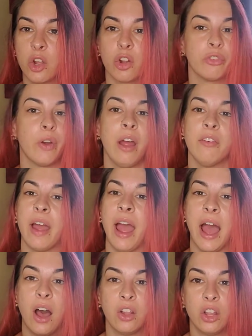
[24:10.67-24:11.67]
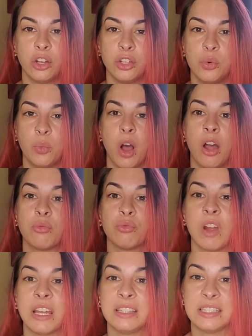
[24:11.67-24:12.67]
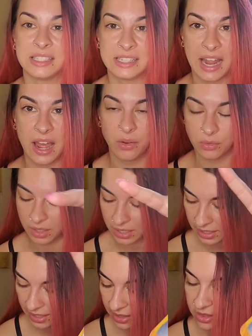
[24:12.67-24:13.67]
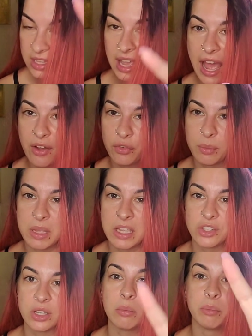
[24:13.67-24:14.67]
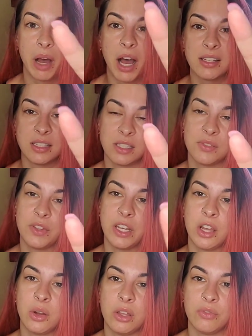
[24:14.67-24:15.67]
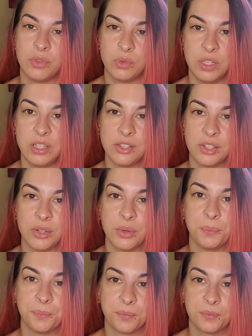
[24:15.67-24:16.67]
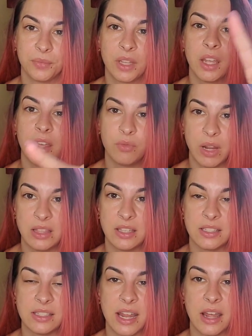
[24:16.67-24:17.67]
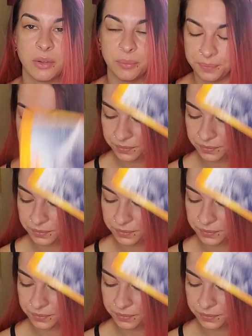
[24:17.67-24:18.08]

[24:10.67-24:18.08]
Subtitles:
or forever, how long you want. Write this down. The affirmation. Pause this video if you need to and write this down.